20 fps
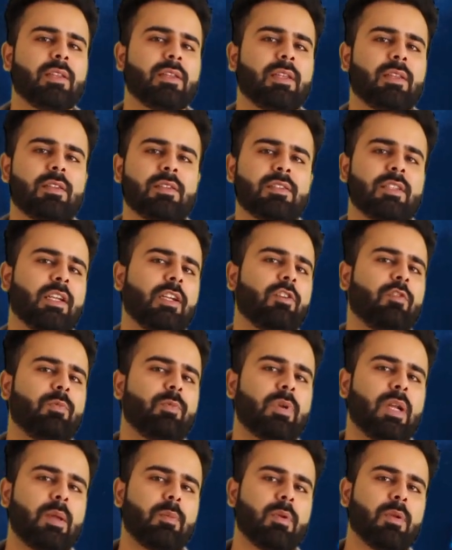that the set of
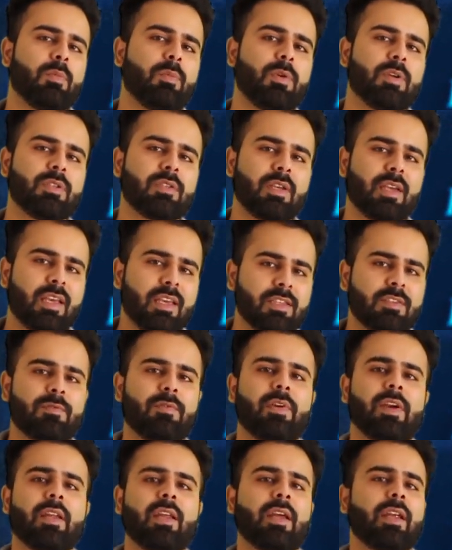prime numbers is
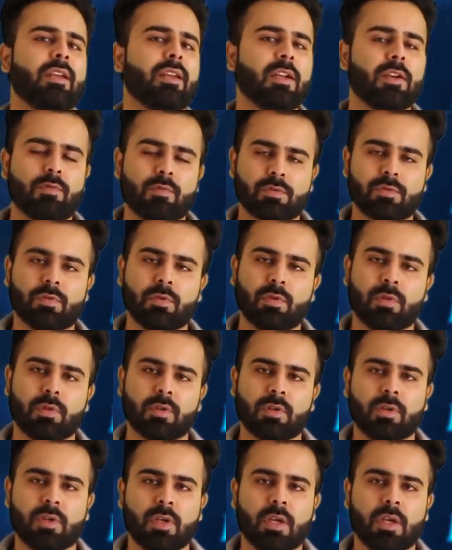finite, it was wrong.